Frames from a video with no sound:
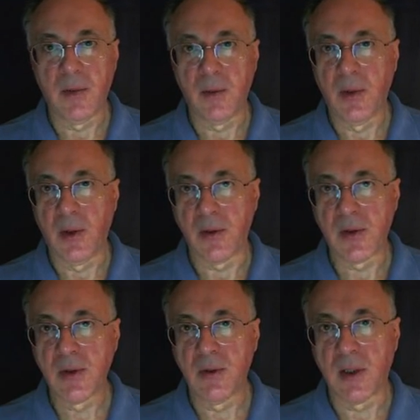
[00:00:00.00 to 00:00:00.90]

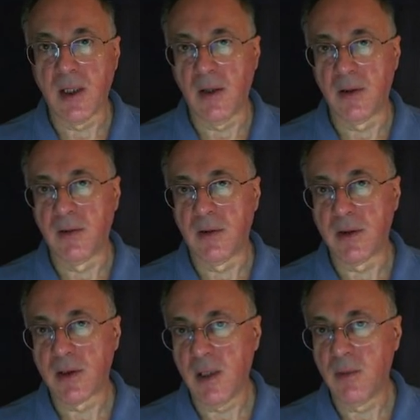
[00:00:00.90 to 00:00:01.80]
proposed to account for
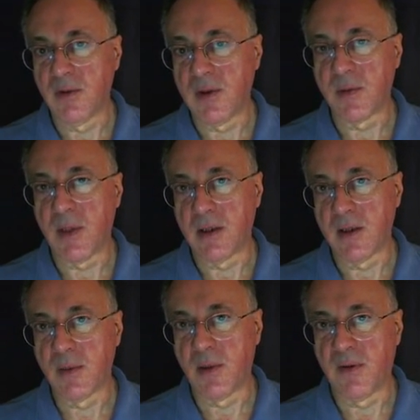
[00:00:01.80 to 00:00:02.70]
the shape of these
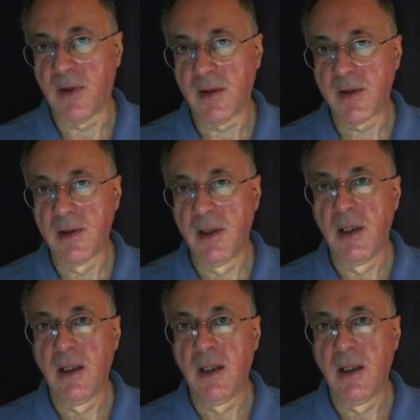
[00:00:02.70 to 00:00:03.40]
brightness profiles.